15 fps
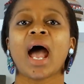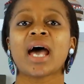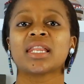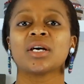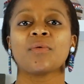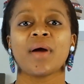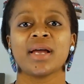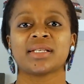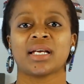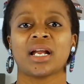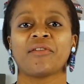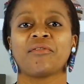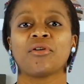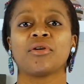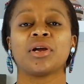Other ways that
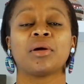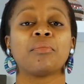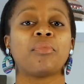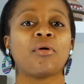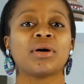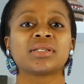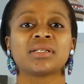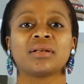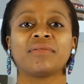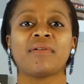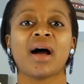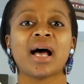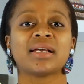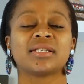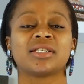are very important for
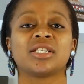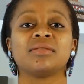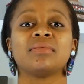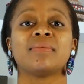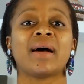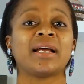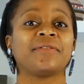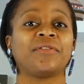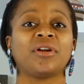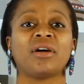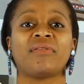us to be mindful